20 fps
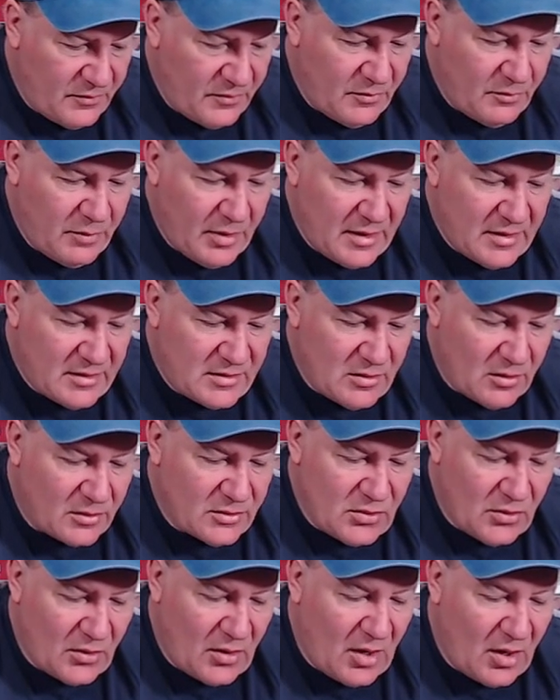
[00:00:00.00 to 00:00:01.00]
but it's
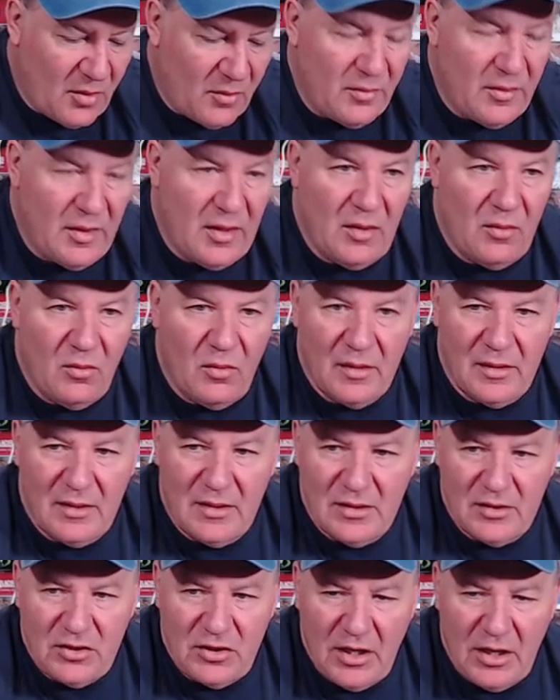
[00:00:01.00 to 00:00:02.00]
also helped me with
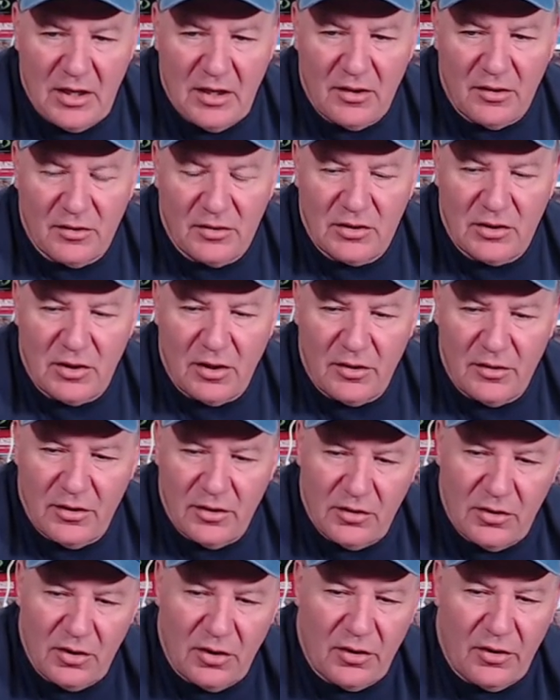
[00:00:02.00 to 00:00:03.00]
this channel starting to
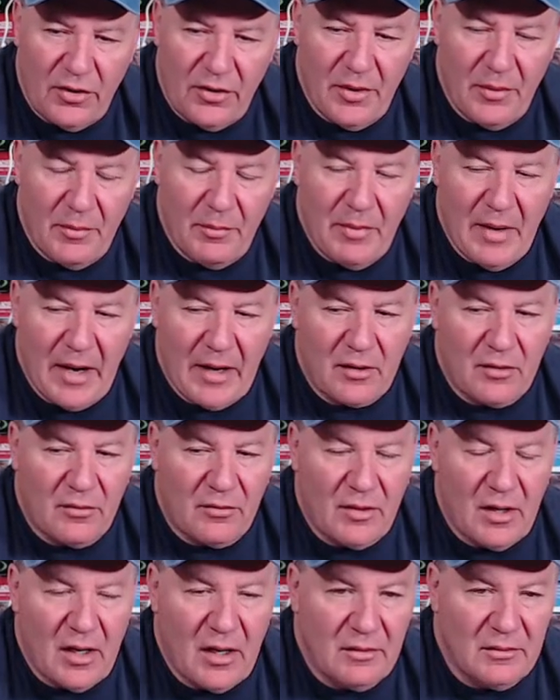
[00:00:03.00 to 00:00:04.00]
turn it back
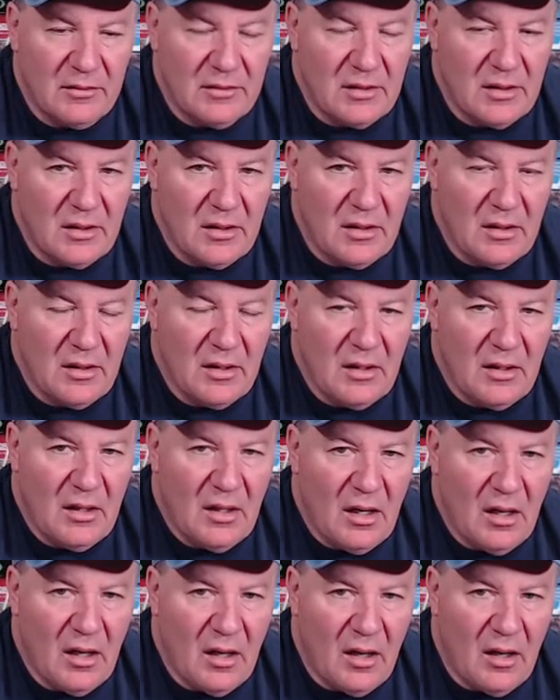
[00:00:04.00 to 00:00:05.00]
around.
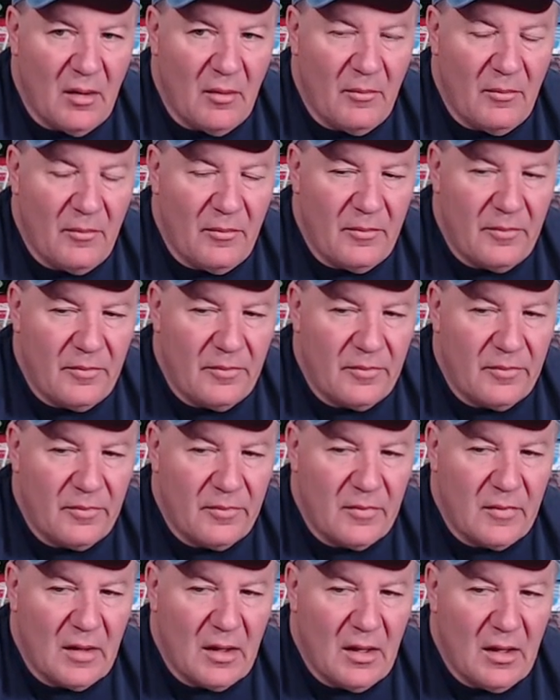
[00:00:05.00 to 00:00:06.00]
Um
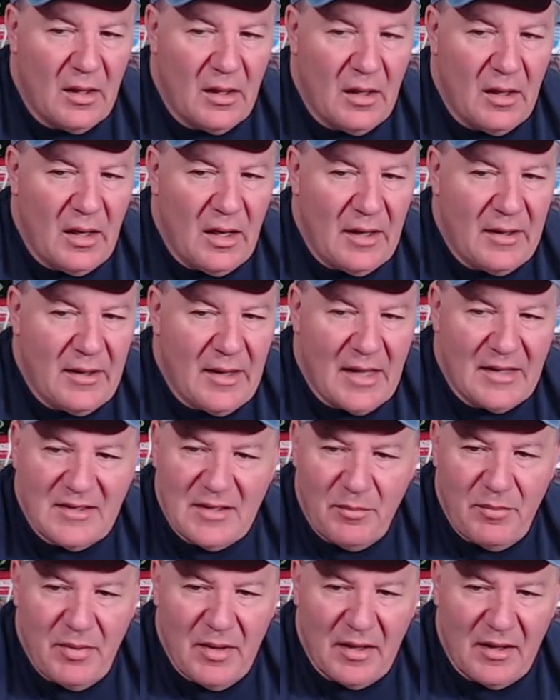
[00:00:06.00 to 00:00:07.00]
and that's a
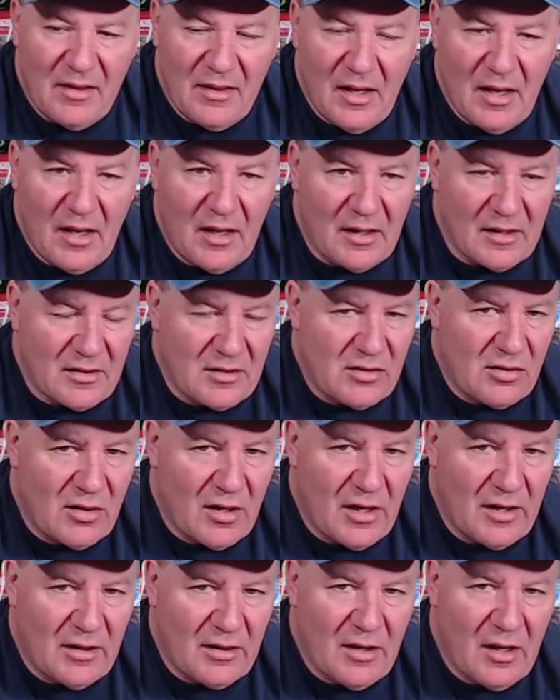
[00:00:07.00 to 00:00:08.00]
big thing is
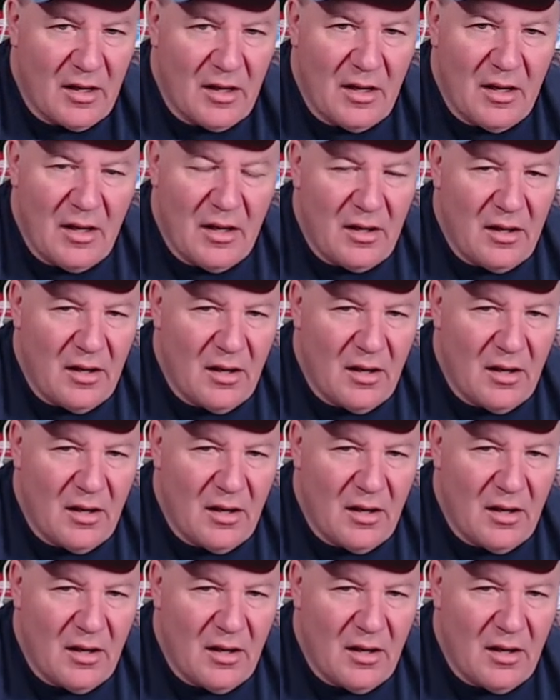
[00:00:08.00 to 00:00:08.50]
trying to you